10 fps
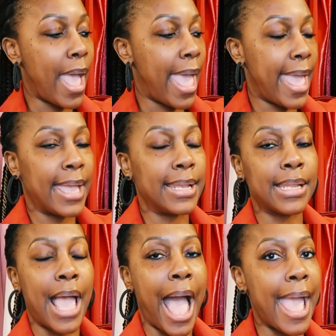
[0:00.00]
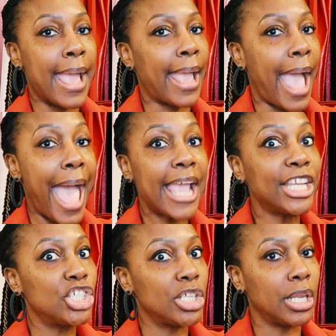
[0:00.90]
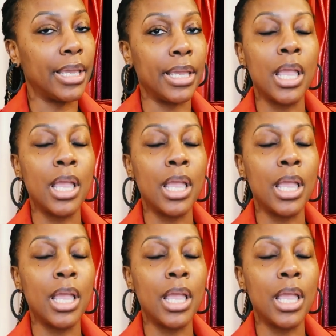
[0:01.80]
and I actually